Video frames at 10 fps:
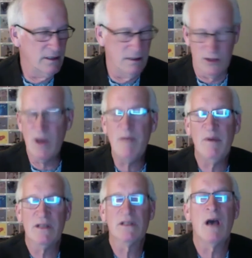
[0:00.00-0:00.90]
treatment
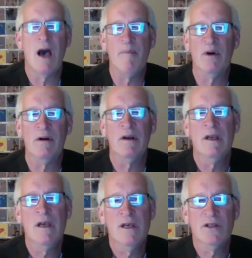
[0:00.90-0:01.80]
is copper,
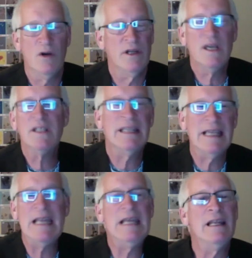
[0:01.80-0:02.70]
so it doesn't
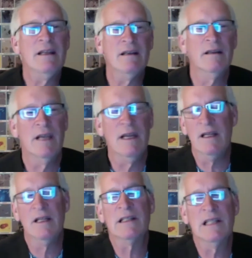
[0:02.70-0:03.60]
get in.
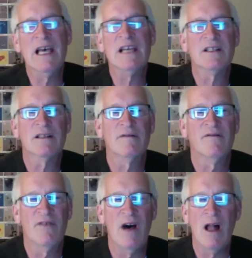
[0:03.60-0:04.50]
It's less
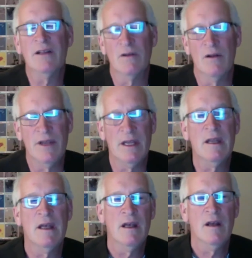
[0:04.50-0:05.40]
volatile than
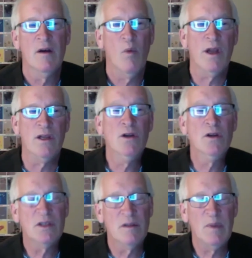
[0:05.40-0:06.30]
what
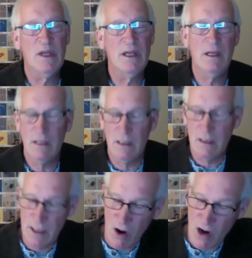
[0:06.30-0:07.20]
used to be
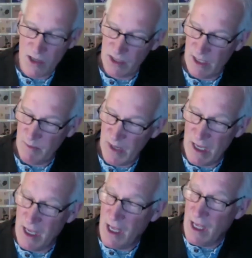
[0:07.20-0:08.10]
the arsenic. But
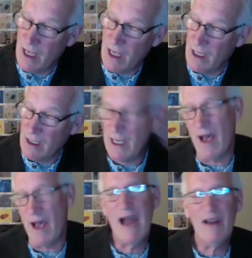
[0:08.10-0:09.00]

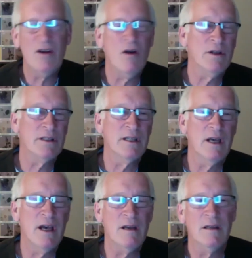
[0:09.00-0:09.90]
yeah, how do you know it's
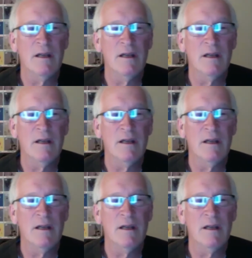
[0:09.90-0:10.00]
done?